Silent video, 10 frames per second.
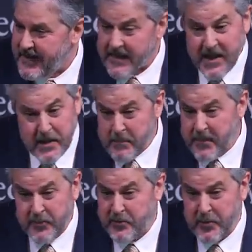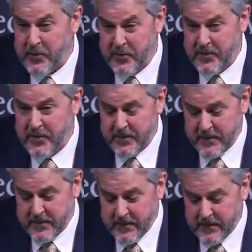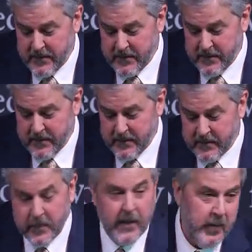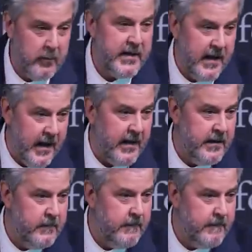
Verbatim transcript: and nothing but the truth. So help me God.